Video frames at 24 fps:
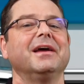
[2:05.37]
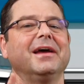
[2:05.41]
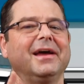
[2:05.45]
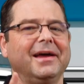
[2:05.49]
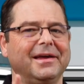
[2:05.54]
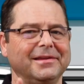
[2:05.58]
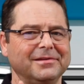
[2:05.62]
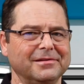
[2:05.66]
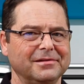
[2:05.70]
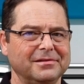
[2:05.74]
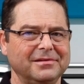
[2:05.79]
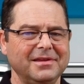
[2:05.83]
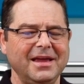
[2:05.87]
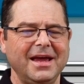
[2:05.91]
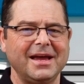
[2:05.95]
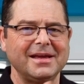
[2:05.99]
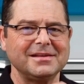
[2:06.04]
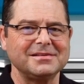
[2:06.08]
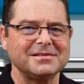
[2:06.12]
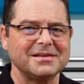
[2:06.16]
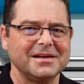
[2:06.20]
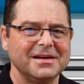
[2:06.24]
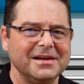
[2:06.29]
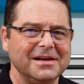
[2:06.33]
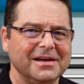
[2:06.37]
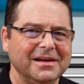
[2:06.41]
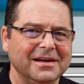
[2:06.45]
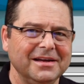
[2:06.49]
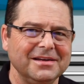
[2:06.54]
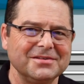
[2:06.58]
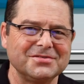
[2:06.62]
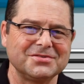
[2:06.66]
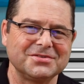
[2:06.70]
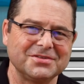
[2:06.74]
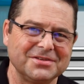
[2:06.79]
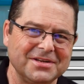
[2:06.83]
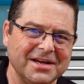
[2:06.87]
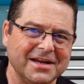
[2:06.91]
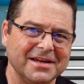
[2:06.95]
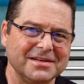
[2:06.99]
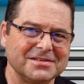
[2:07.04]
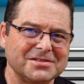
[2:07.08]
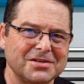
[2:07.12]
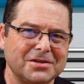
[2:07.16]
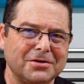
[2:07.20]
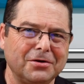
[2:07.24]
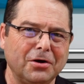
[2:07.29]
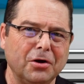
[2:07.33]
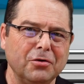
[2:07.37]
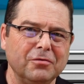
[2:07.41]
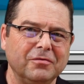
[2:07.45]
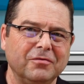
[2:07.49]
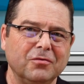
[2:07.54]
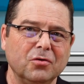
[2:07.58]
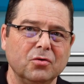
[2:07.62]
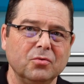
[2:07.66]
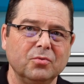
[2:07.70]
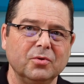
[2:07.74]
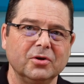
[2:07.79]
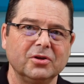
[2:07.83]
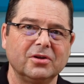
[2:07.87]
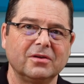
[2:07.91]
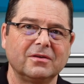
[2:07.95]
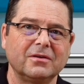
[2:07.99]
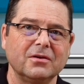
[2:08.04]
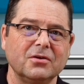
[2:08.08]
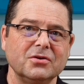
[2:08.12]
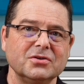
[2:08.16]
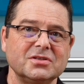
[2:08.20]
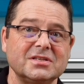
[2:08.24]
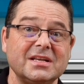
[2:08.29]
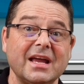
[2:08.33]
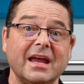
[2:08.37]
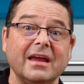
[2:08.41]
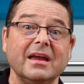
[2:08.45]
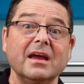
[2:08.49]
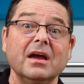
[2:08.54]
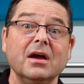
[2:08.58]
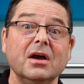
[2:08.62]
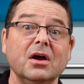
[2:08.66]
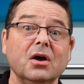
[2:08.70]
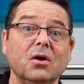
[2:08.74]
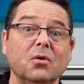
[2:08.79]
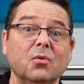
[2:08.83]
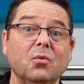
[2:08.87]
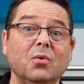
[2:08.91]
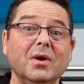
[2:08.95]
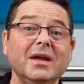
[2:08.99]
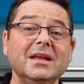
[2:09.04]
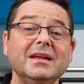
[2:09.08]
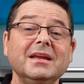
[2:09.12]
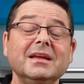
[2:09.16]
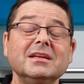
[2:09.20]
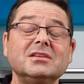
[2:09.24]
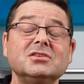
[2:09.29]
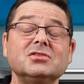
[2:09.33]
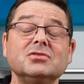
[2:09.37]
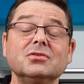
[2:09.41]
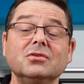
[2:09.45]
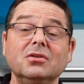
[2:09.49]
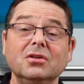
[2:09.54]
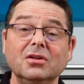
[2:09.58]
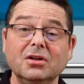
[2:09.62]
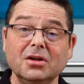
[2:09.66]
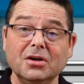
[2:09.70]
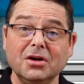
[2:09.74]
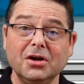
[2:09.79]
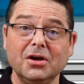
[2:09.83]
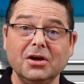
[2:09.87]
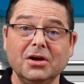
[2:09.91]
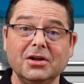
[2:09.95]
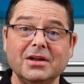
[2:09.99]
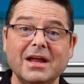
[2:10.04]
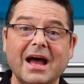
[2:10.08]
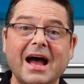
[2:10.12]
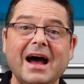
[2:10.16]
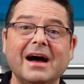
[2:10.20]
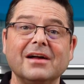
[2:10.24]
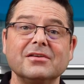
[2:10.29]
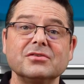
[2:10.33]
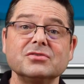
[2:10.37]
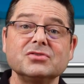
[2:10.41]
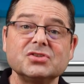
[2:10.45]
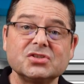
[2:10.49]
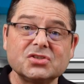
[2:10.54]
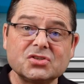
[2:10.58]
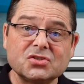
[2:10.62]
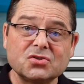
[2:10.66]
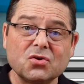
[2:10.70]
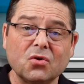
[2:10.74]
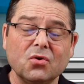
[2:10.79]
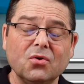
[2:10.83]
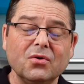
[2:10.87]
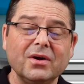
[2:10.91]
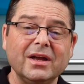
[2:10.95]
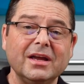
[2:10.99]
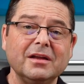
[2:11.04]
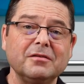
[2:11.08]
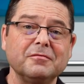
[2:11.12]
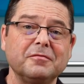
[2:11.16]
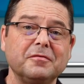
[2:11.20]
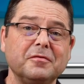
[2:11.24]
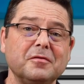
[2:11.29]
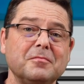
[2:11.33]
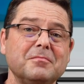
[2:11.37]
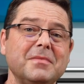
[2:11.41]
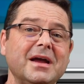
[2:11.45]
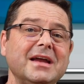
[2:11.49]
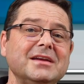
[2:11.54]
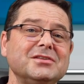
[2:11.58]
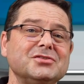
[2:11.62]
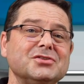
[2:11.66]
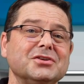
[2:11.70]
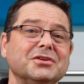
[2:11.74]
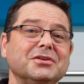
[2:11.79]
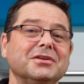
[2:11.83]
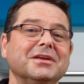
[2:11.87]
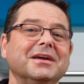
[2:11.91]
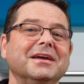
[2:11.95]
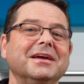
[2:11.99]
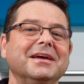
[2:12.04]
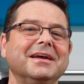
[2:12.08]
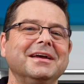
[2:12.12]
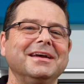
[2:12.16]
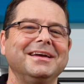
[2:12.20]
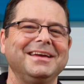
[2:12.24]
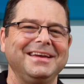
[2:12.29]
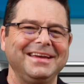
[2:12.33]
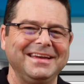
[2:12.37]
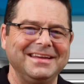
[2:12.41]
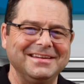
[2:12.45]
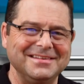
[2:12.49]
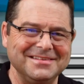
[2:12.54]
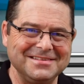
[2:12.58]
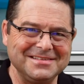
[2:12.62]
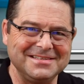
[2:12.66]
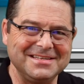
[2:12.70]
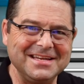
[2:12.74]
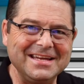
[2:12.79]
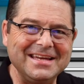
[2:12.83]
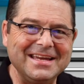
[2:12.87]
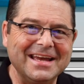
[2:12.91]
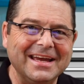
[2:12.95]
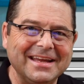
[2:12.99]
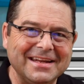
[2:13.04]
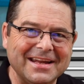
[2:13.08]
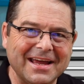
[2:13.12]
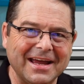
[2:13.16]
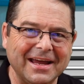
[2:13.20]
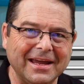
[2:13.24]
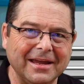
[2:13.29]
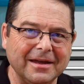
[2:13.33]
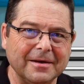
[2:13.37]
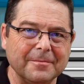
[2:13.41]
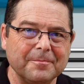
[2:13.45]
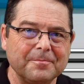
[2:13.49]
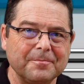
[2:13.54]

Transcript: And that is today's Throwforward Thursday. We need to learn how to store information in DNA.